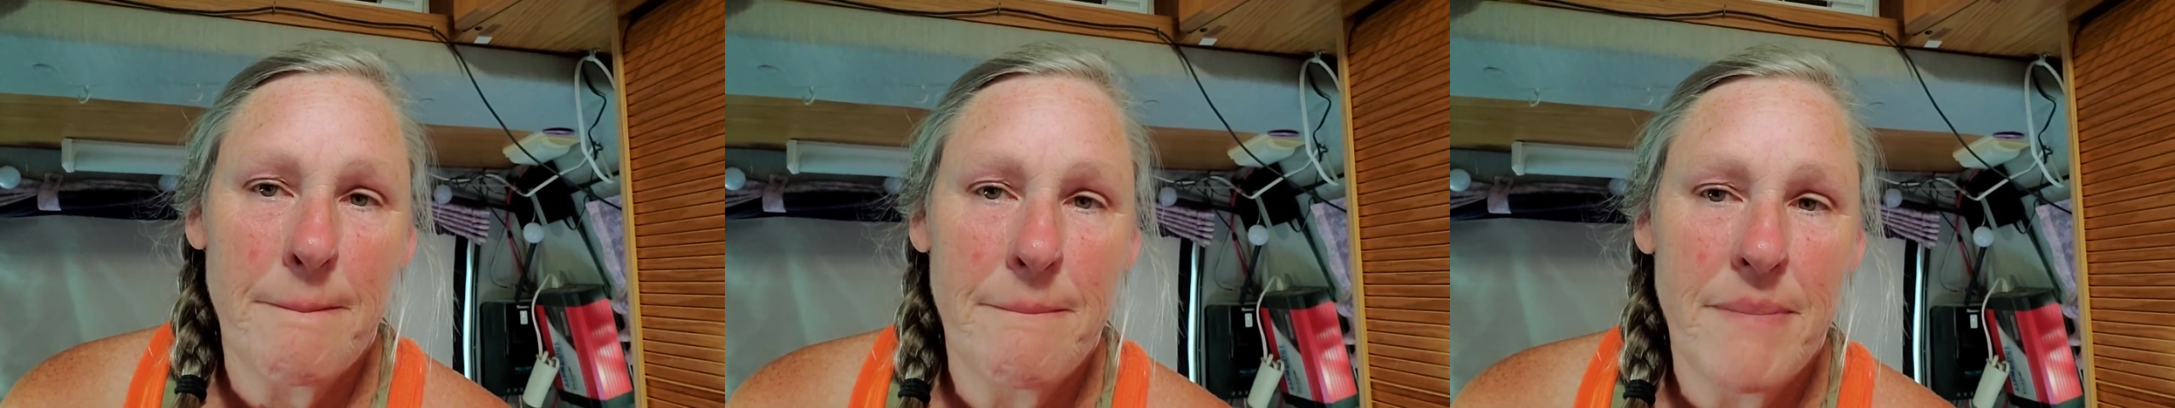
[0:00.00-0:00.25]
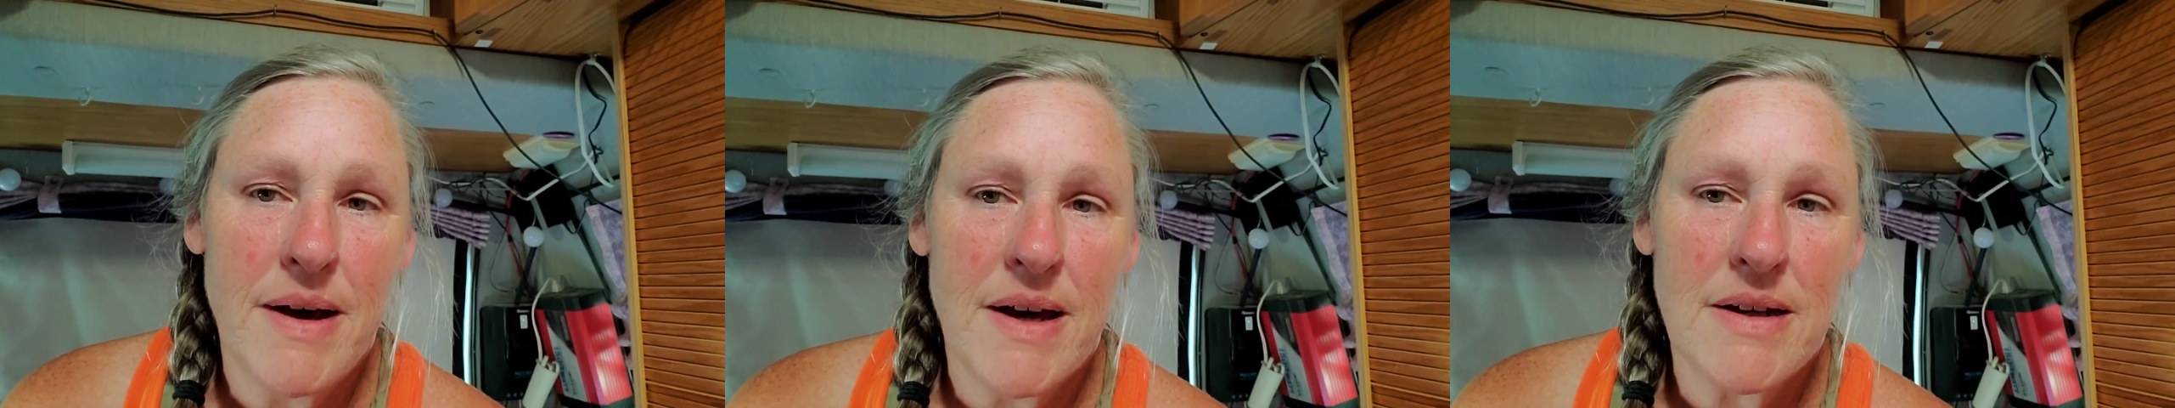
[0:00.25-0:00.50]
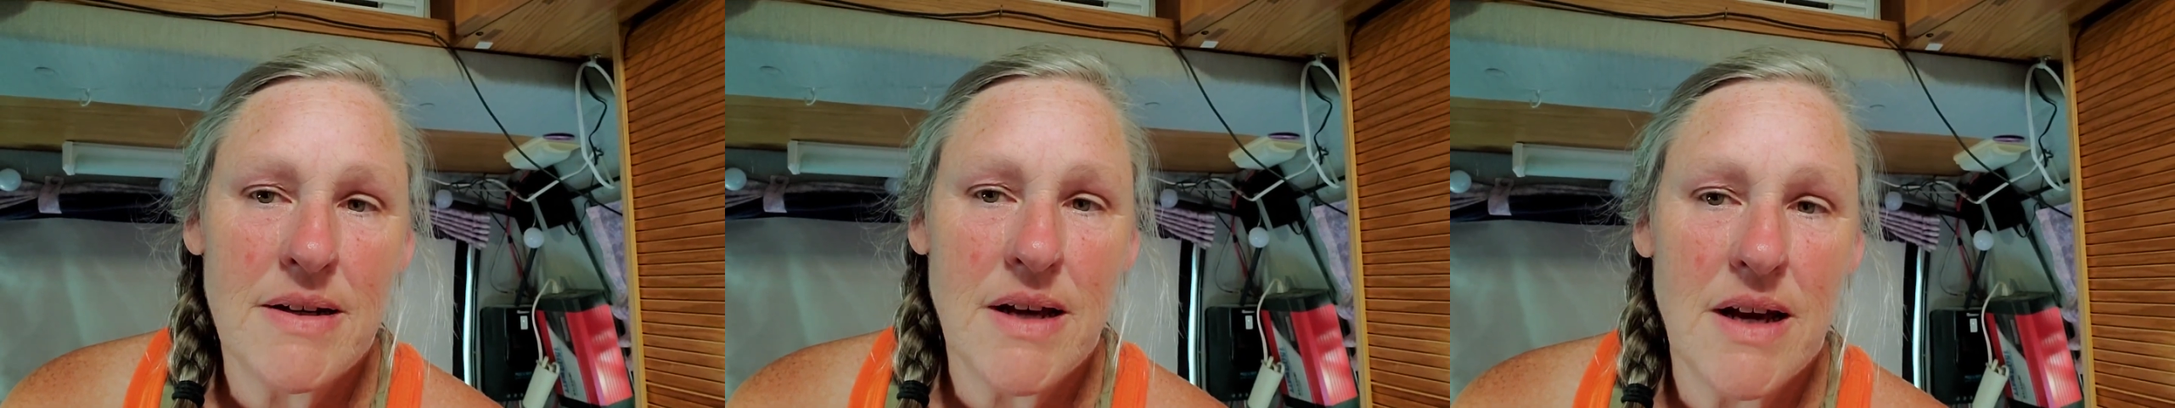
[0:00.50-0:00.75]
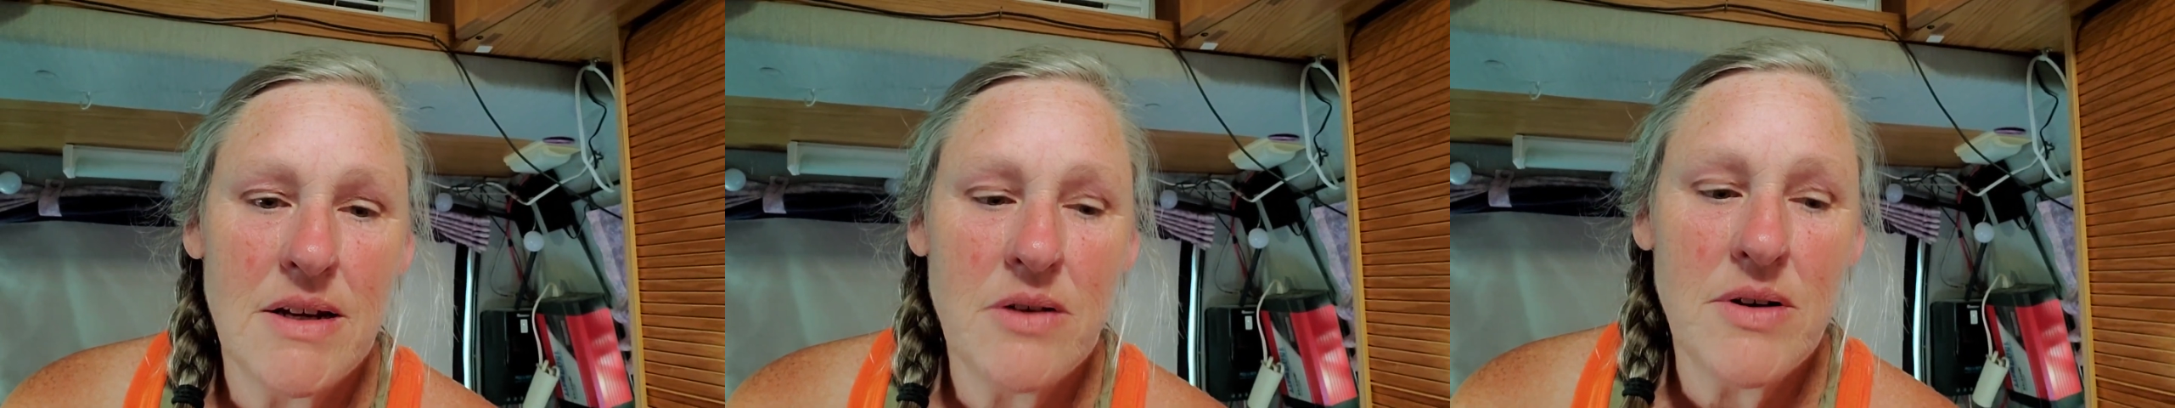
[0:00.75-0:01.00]
but
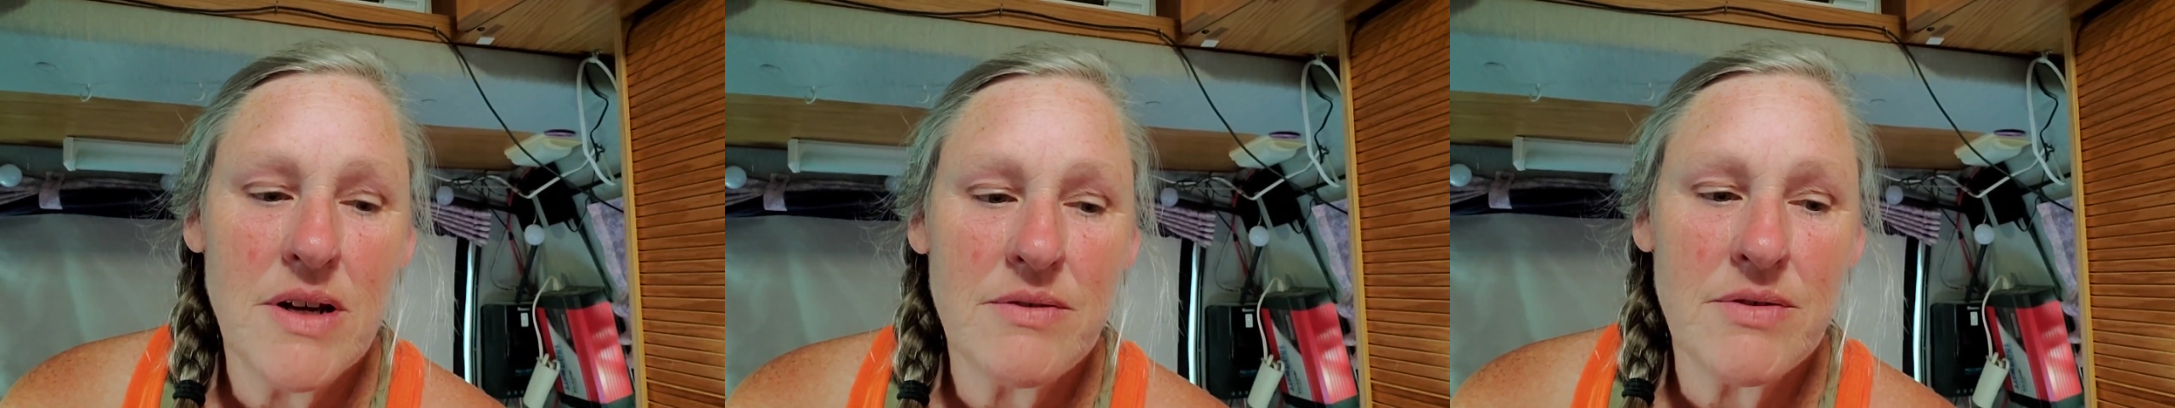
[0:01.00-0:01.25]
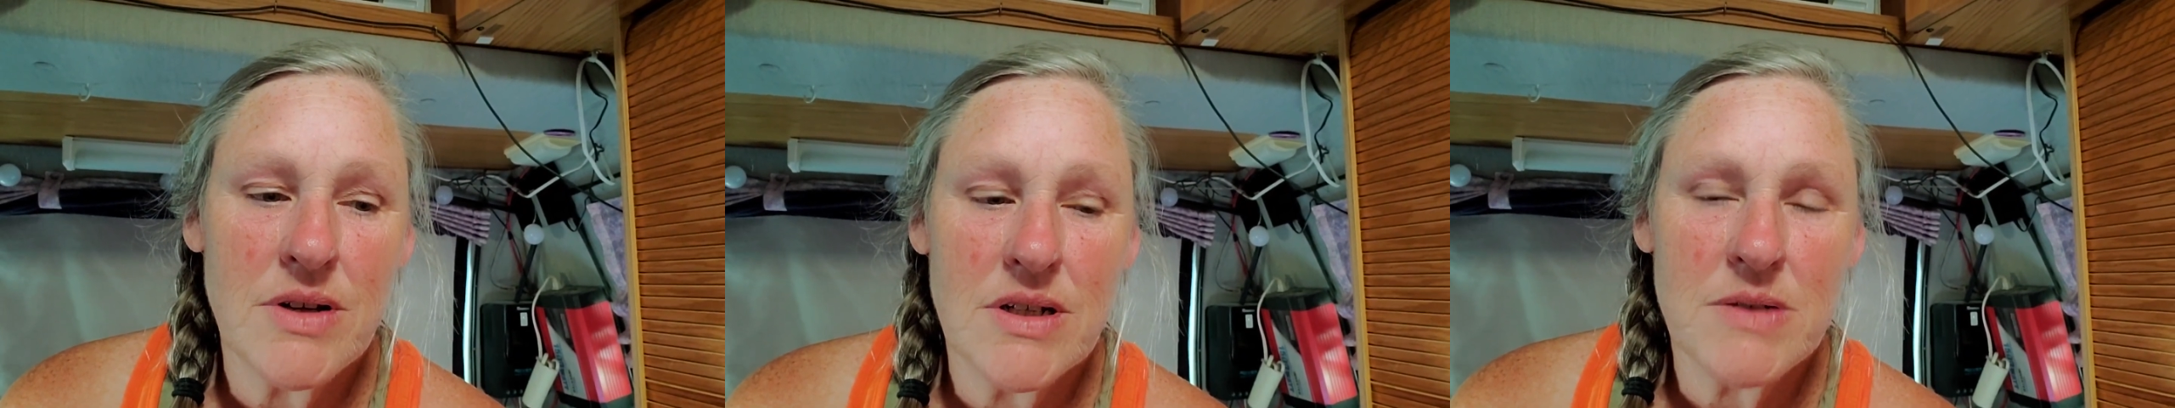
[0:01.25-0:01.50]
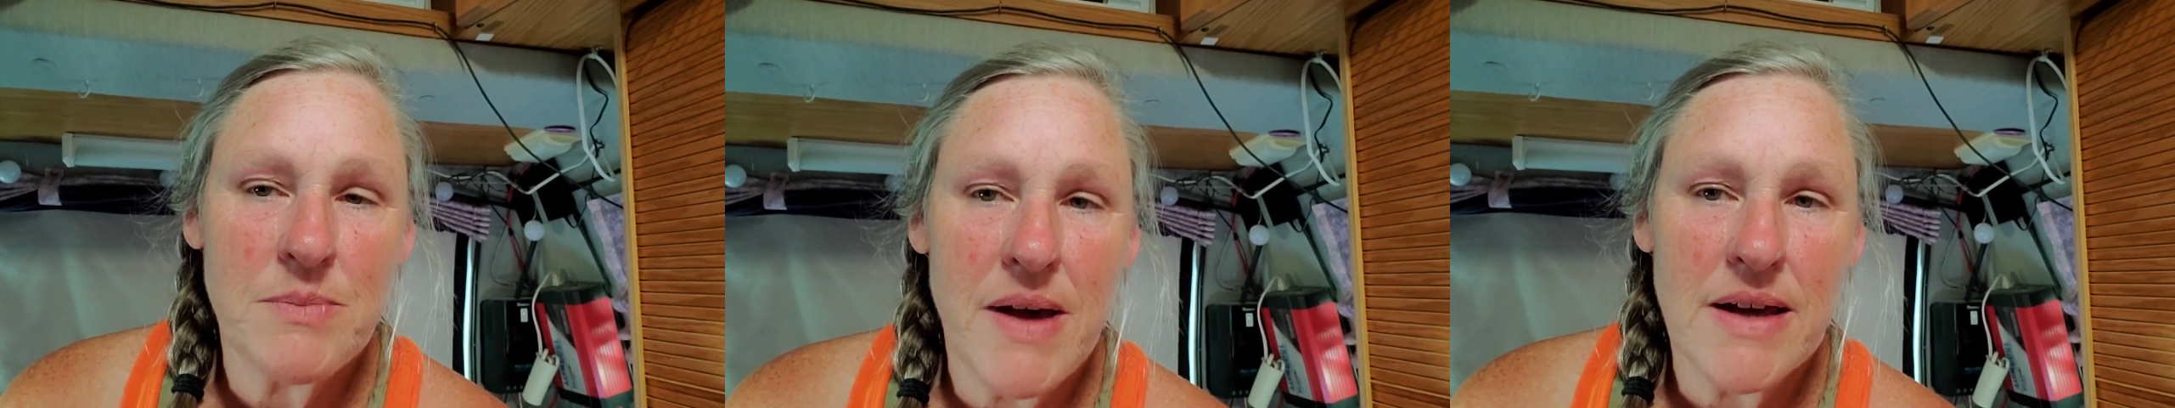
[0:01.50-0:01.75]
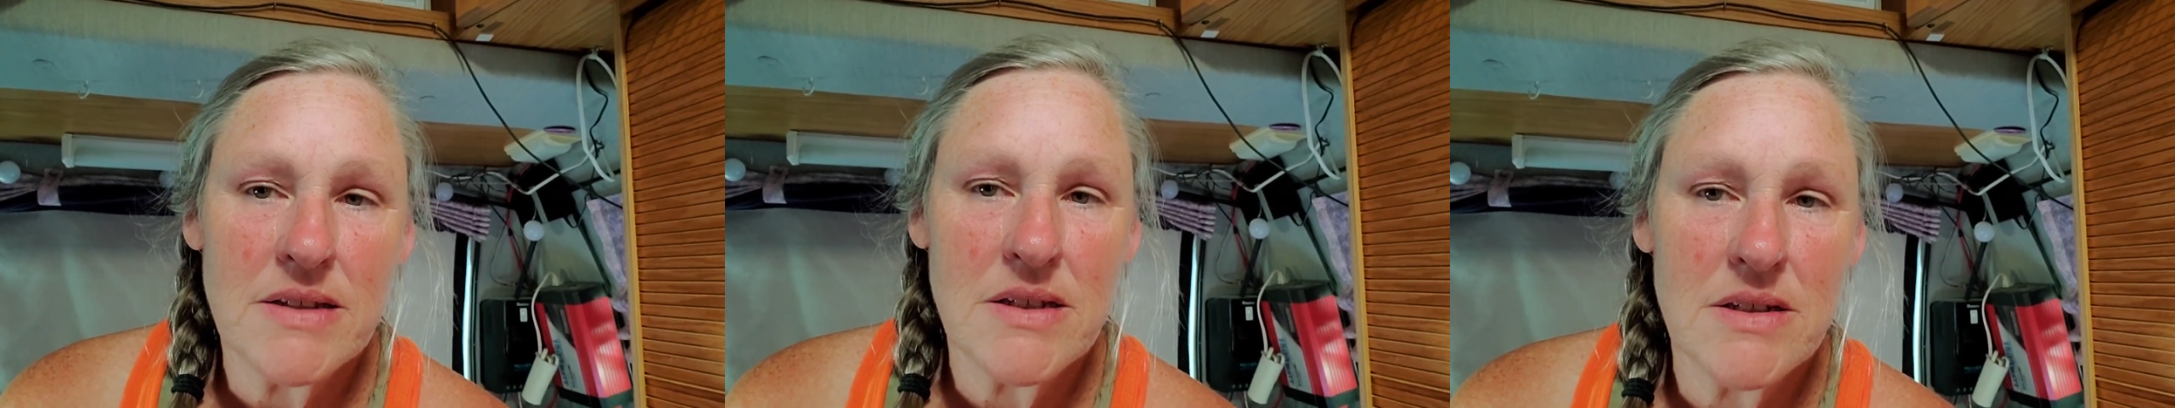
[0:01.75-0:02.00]
I don't ever
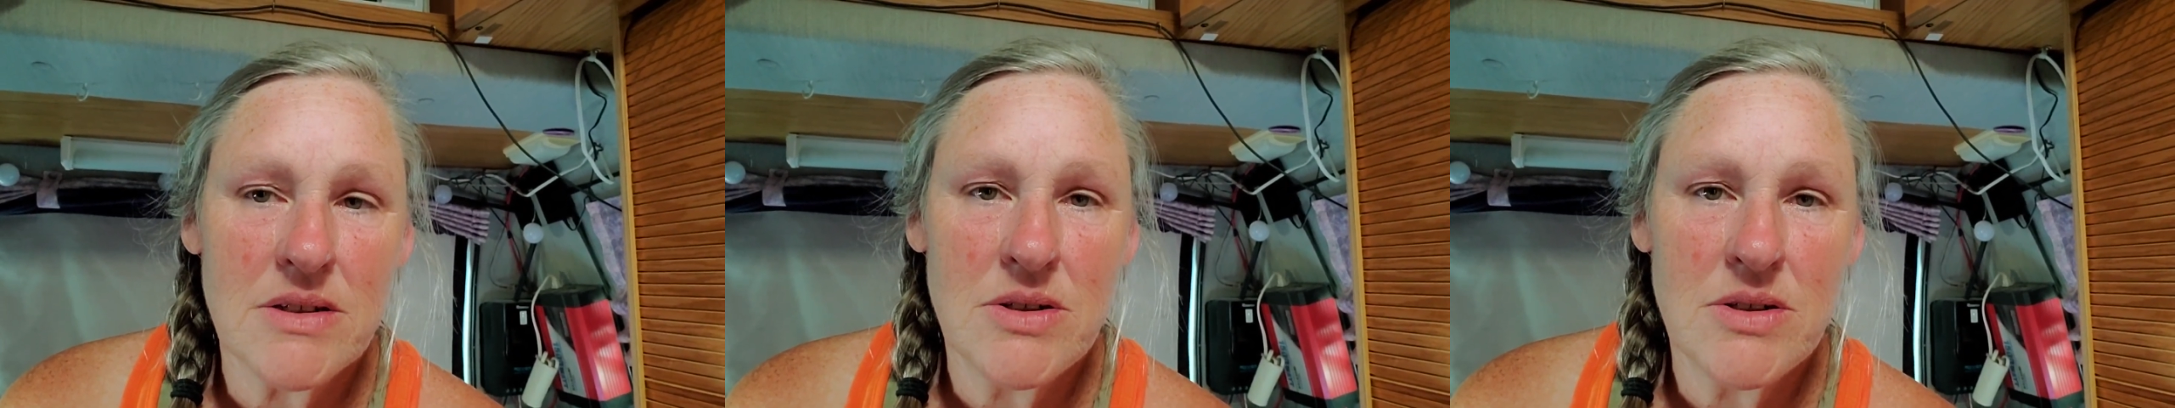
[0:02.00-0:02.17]
expect